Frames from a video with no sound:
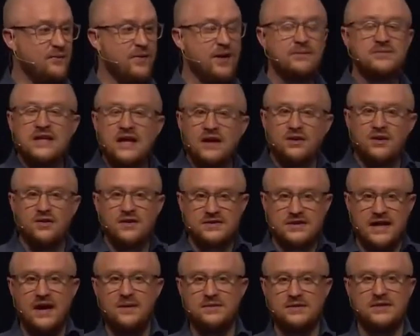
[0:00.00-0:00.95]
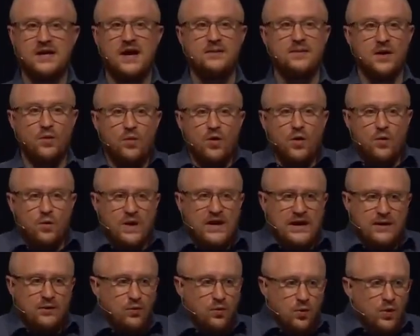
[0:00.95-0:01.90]
But I'm telling you, the time is coming where
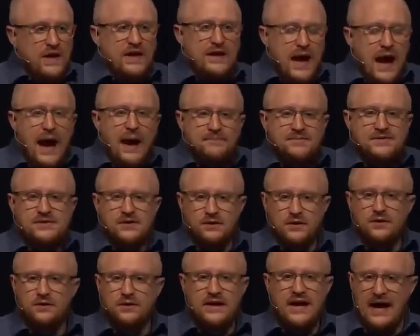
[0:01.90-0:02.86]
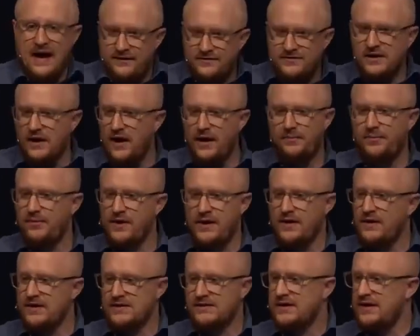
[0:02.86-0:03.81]
we, we absolutely have to
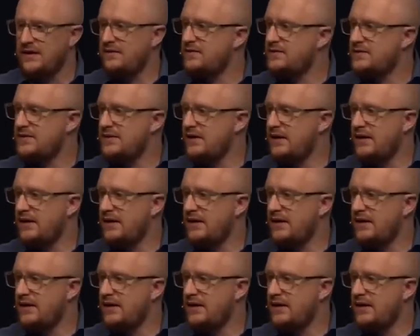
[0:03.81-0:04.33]
operate in these gifts.